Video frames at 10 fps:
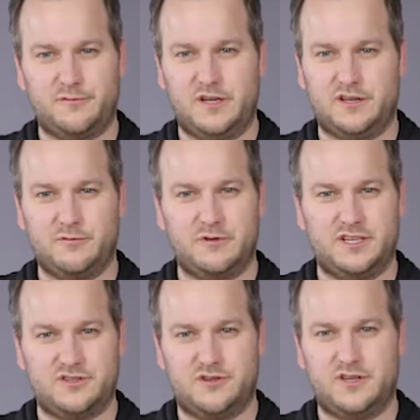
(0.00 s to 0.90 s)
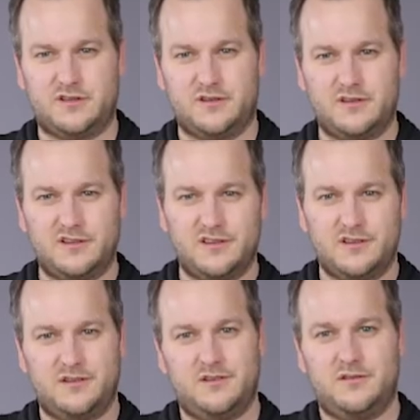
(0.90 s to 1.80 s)
think you will enjoy it.
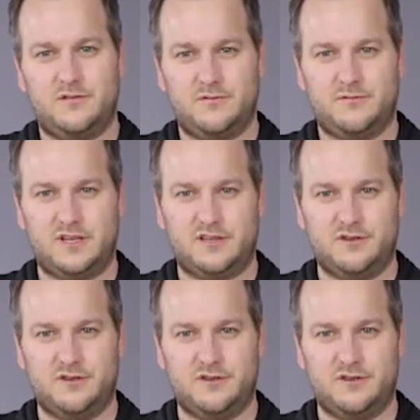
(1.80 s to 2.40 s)
Thank